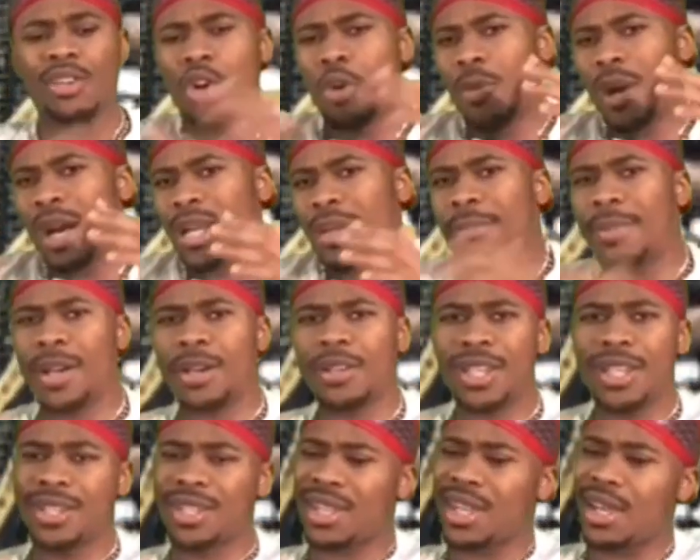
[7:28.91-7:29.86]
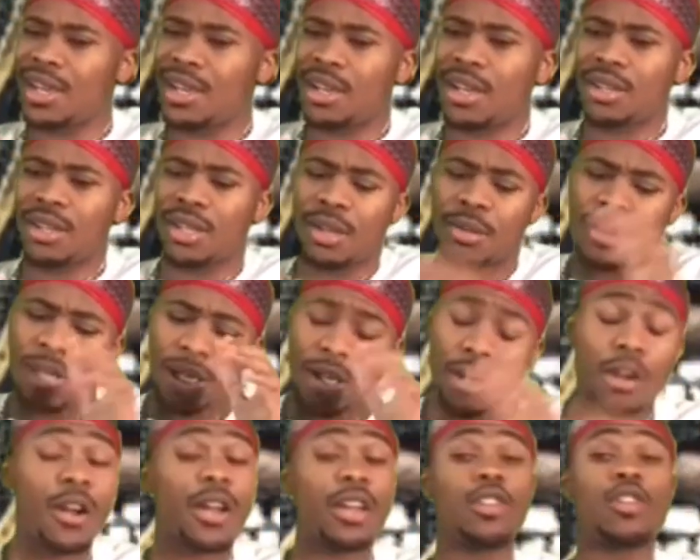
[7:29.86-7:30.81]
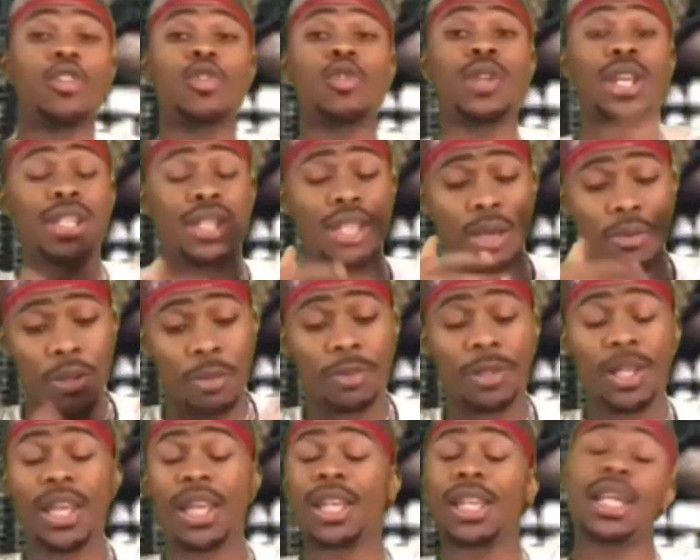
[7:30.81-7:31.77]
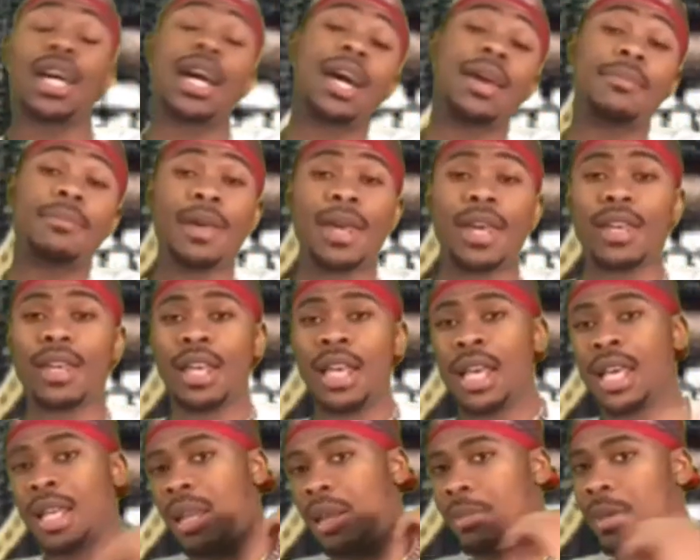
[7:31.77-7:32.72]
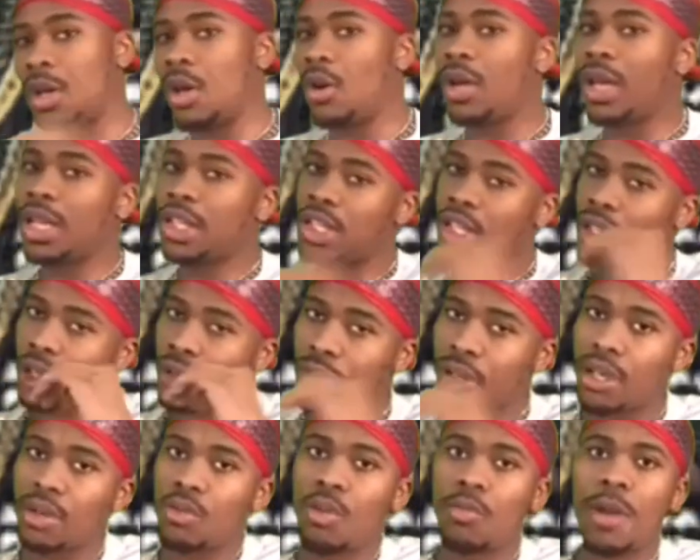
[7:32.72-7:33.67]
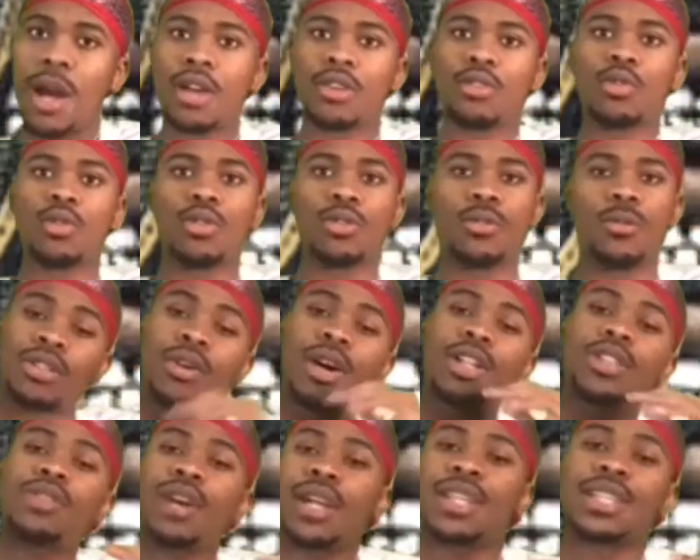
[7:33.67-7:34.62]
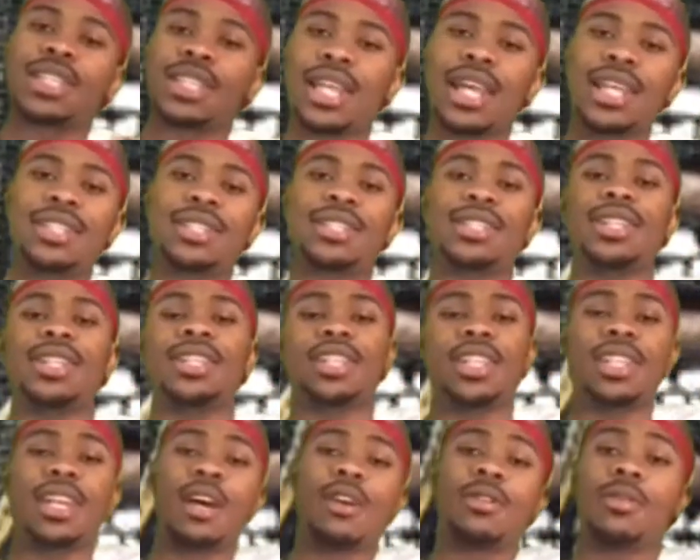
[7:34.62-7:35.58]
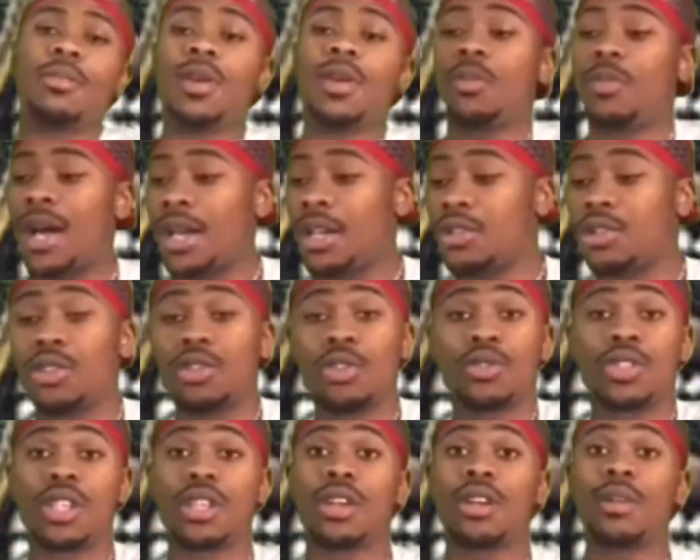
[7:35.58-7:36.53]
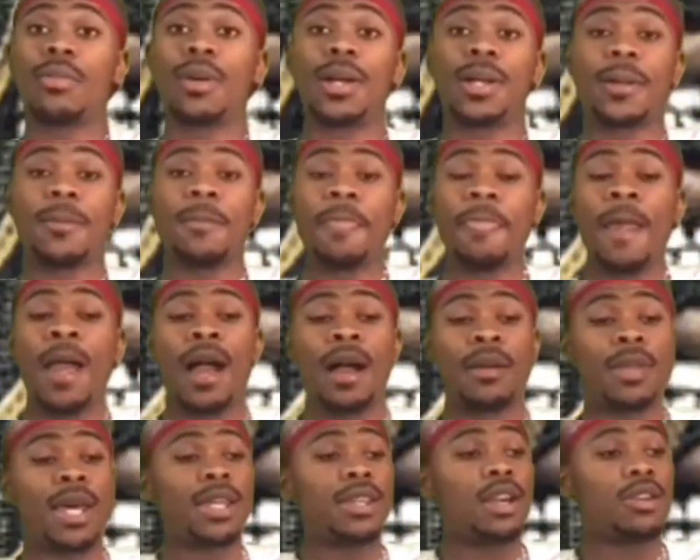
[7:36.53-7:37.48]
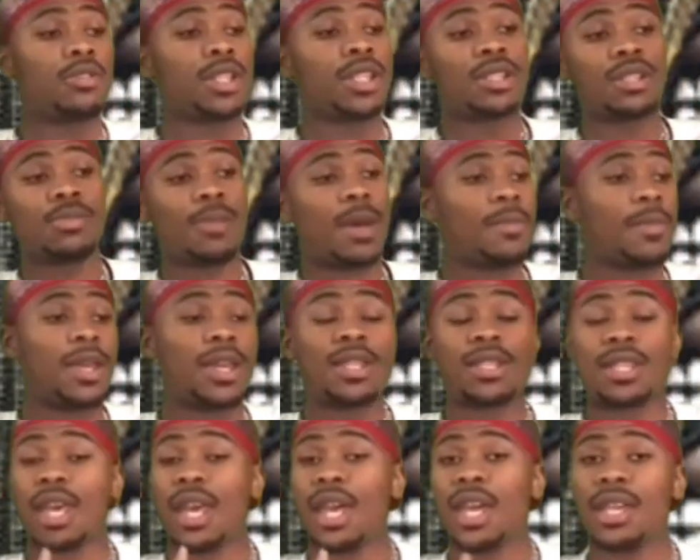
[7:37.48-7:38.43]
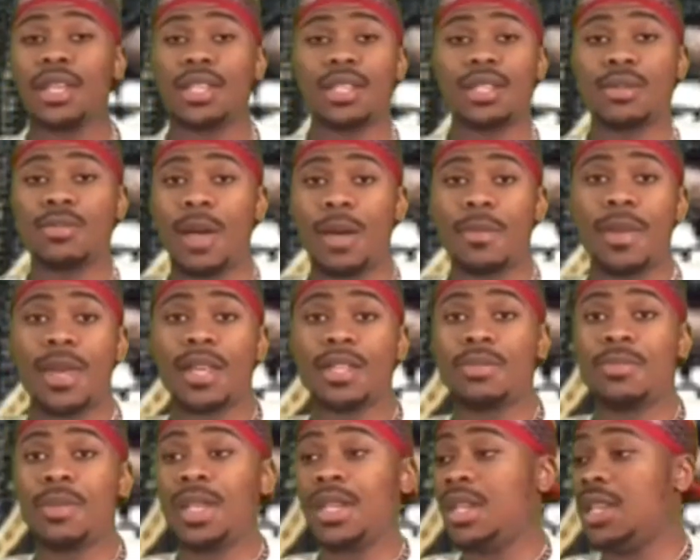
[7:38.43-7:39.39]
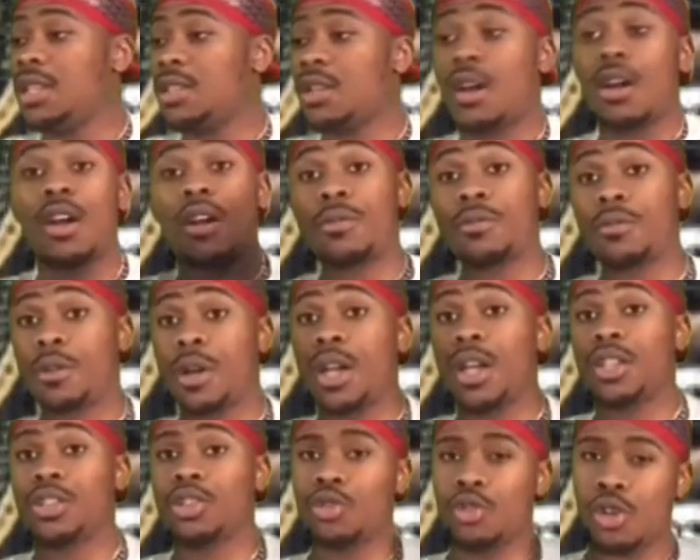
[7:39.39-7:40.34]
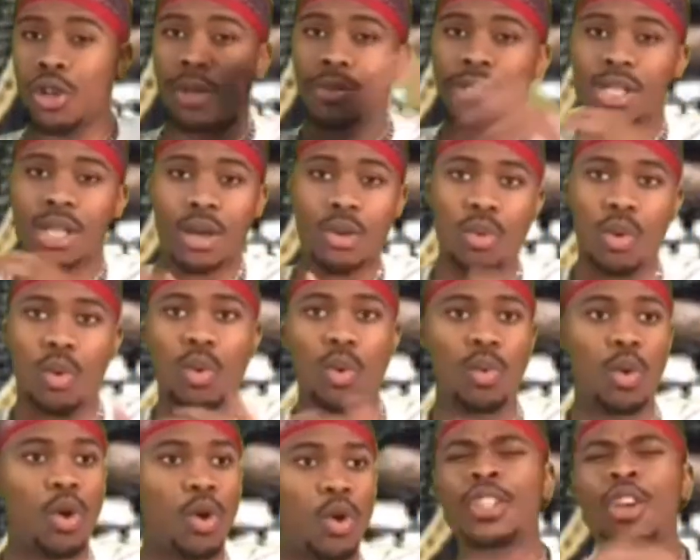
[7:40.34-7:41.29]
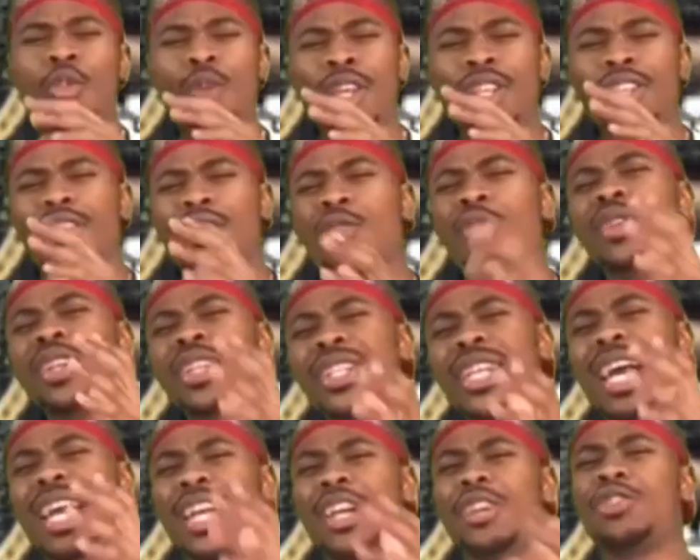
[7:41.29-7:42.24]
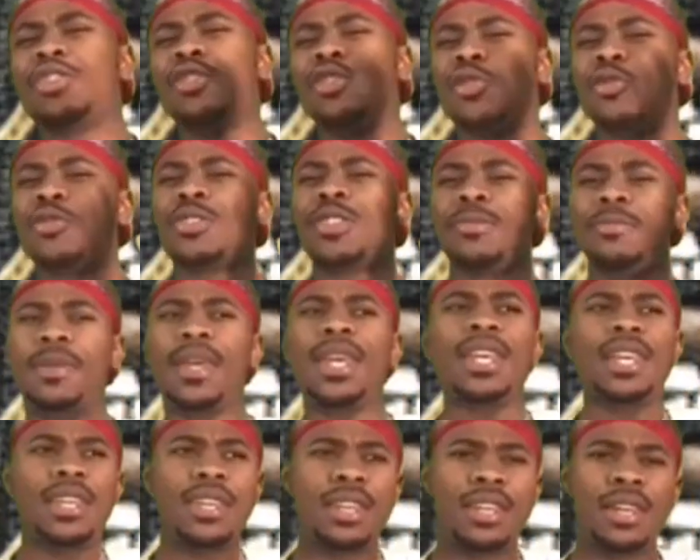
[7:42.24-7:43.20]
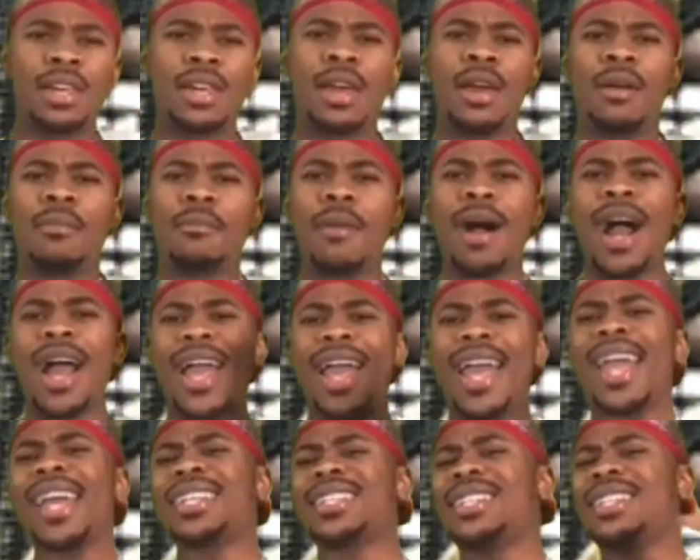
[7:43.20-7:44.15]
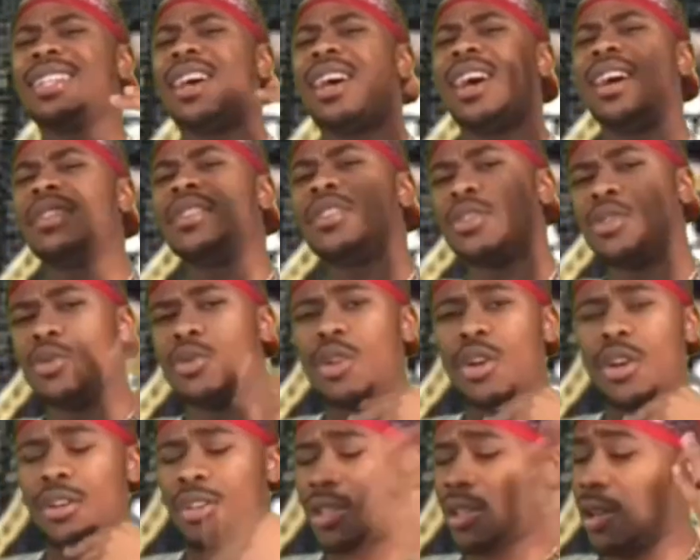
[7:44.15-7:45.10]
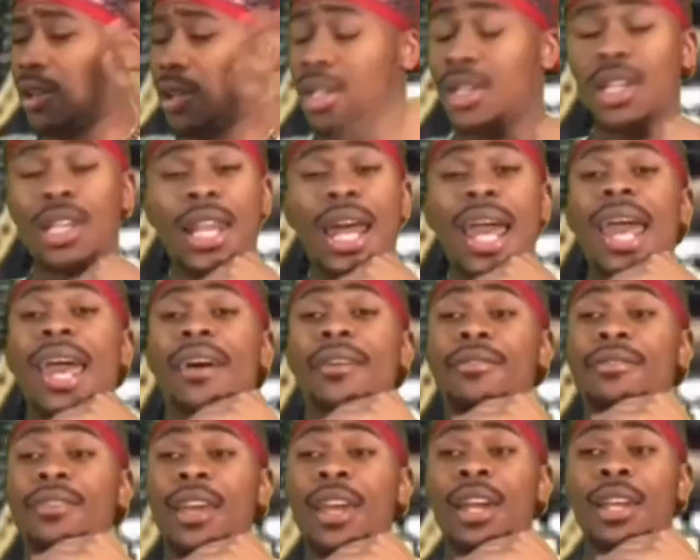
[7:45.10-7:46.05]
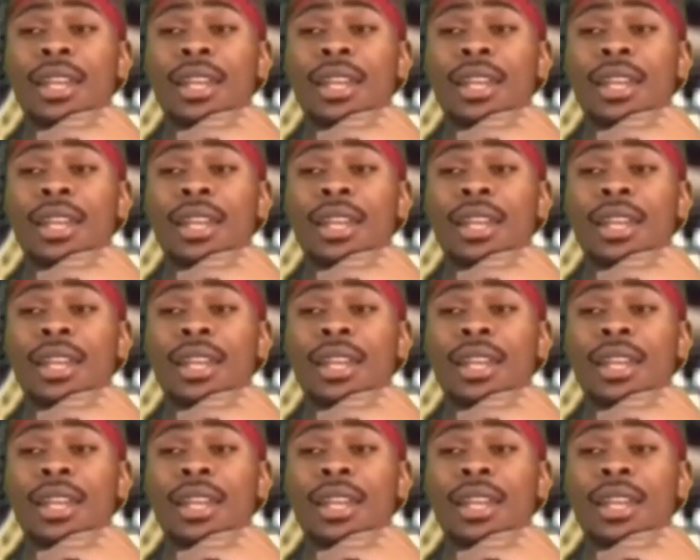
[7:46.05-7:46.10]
Nobody barely said nothing. I'm like, all right, cool. That's how we playing it. I bet. Let me go ahead chill over here with my crew. So I try to slice the tension down the middle by introducing everybody. I'm like, yo, this is my man's A. This is my man's B. These are her friends. You know what I'm saying? Woo, woo, woo. So as soon as I introduced B, my ex and the other 2 girls started to laugh.